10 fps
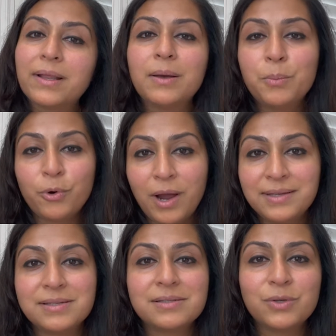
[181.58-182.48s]

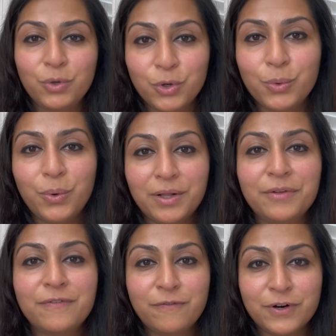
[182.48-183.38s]
comprises
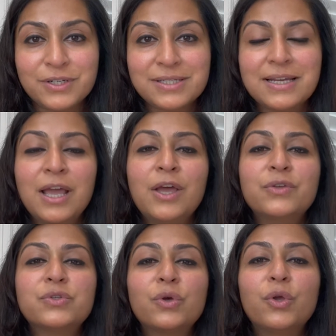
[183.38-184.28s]
goodwill first.
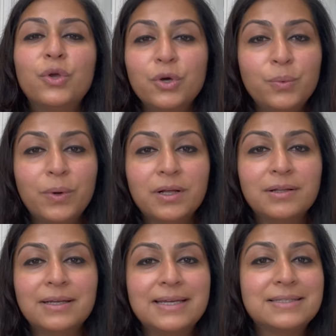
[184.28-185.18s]
So
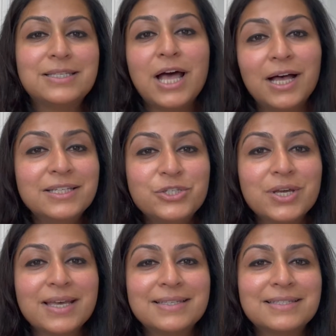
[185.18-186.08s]
goodwill is not
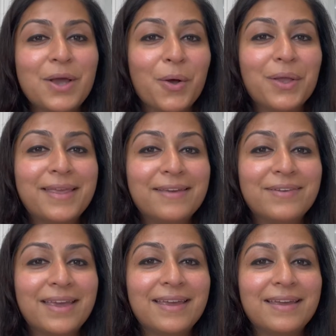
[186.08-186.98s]
just
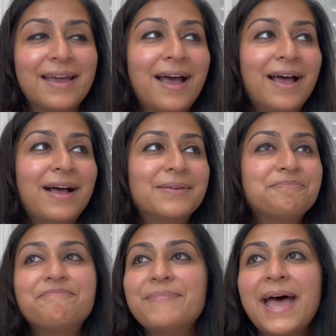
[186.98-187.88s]
giving
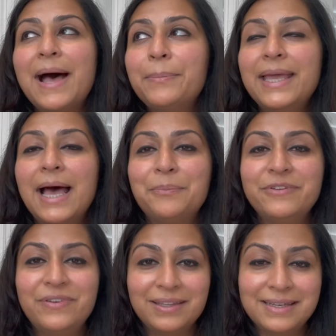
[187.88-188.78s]
happy
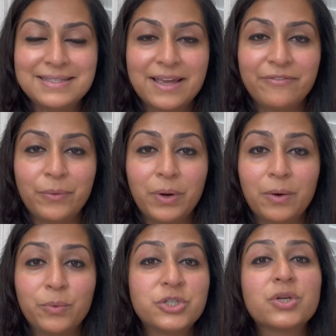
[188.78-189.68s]
feelings everywhere,
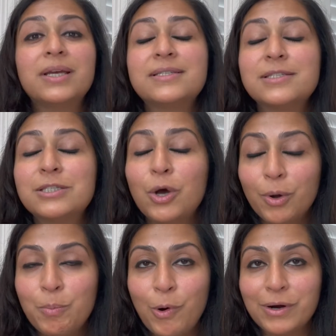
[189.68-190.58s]
which is so
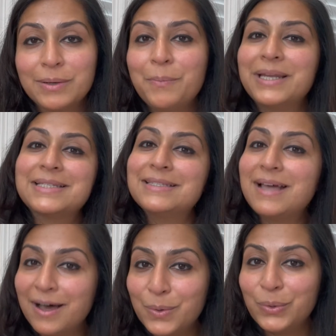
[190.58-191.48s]
important, but it's
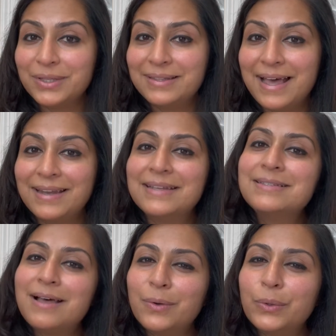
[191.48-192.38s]
not only that. It's
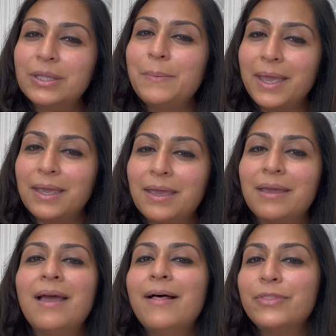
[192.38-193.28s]
not only
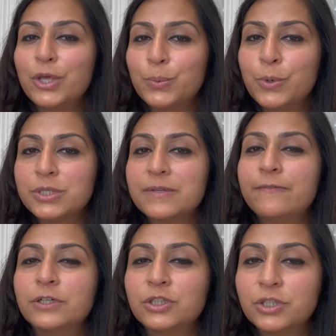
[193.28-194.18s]
making the other person
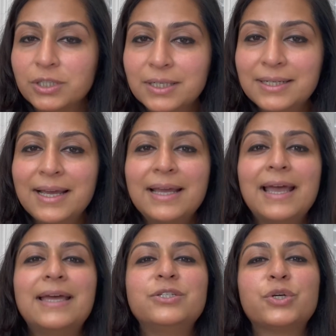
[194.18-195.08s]
feel good
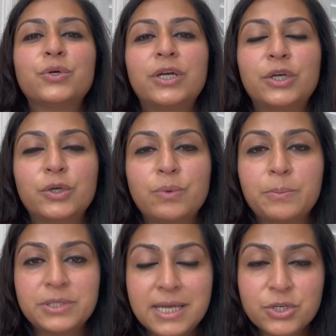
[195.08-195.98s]
and to create a good
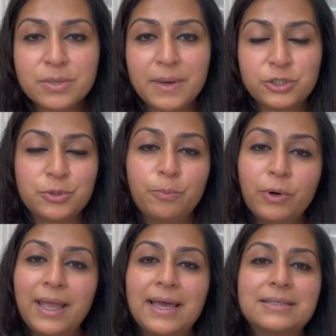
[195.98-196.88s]
reputation about your
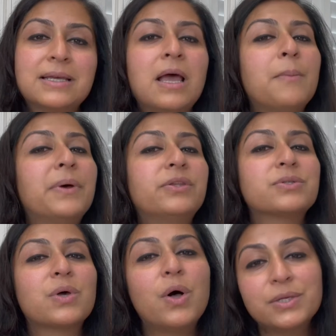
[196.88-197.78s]
brand, but
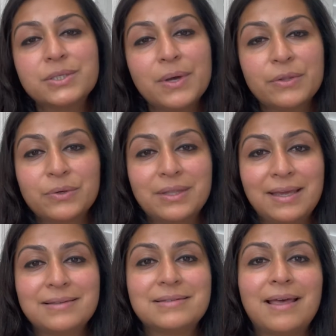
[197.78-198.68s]
there's also other
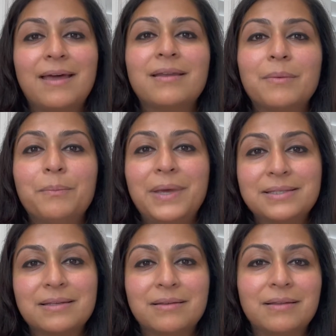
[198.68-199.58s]
things that
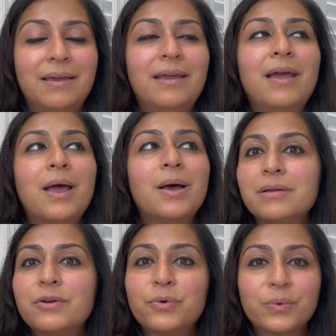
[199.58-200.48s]
basically
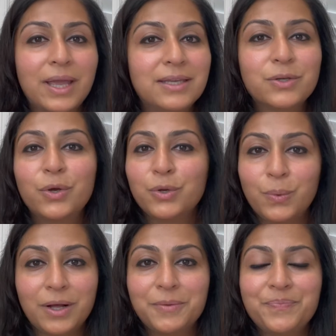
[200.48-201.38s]
create
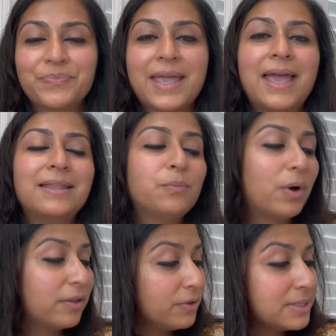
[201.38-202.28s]
goodwill. And
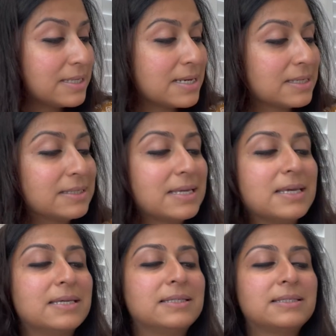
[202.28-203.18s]
one of those things
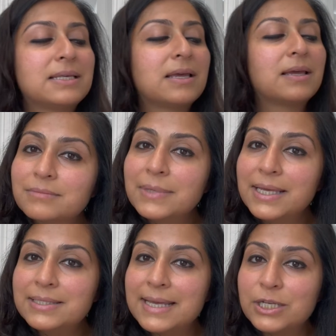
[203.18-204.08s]
is
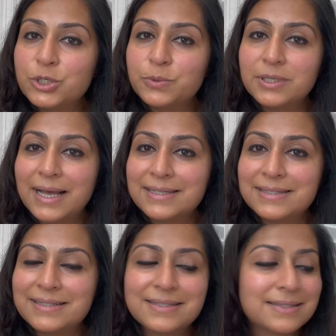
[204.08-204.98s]
intangible
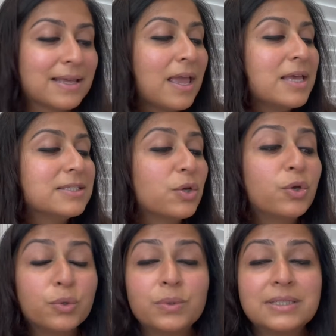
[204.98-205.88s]
assets. So
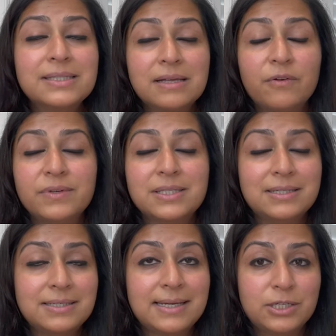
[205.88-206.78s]
goodwill itself is an
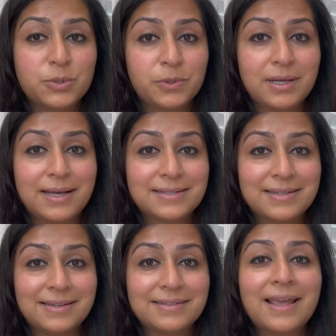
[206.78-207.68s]
intangible
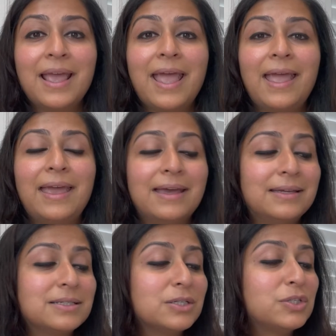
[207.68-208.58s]
asset.
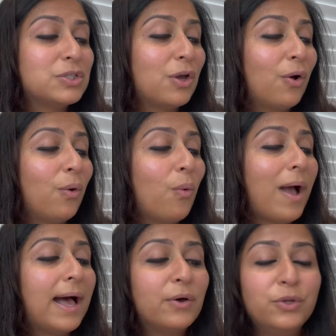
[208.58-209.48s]
And so
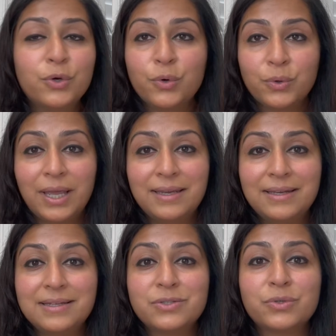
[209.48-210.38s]
how do you create
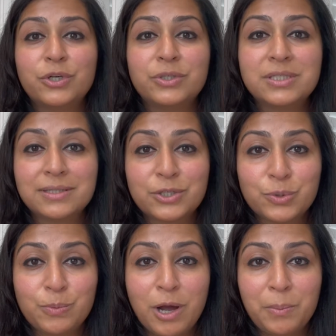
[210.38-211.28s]
it is through your
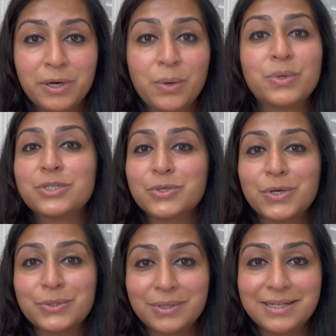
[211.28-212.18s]
intellectual property, which is
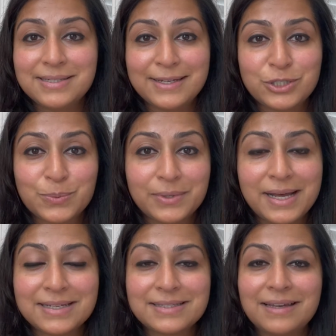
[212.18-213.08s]
also an intangible
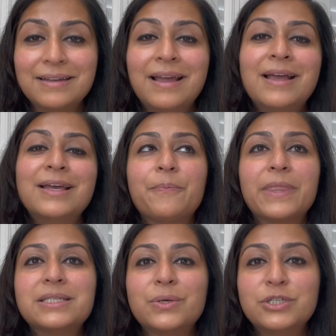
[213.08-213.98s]
asset.
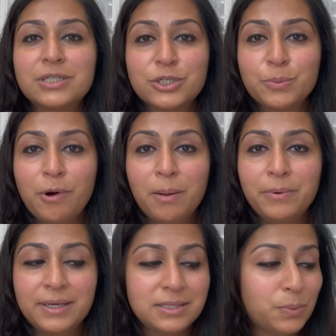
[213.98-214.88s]
So intellectual
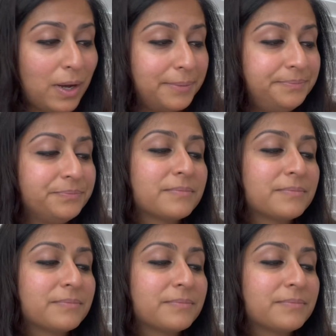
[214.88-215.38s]
property is one,